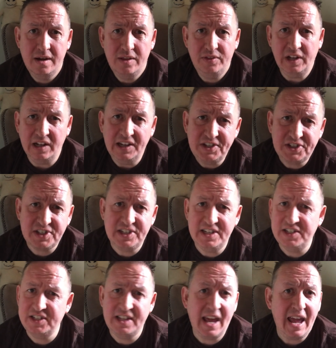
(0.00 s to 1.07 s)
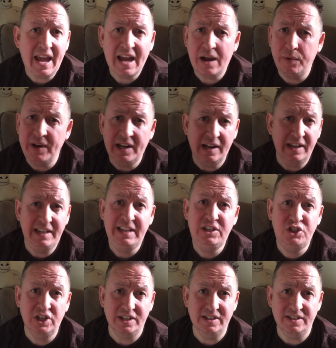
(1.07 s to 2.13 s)
The listeners there are in
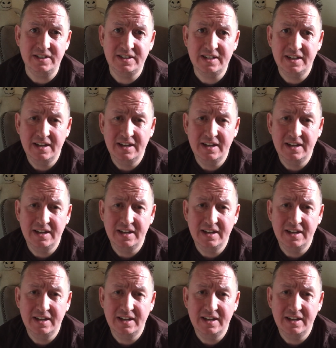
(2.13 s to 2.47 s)
legions.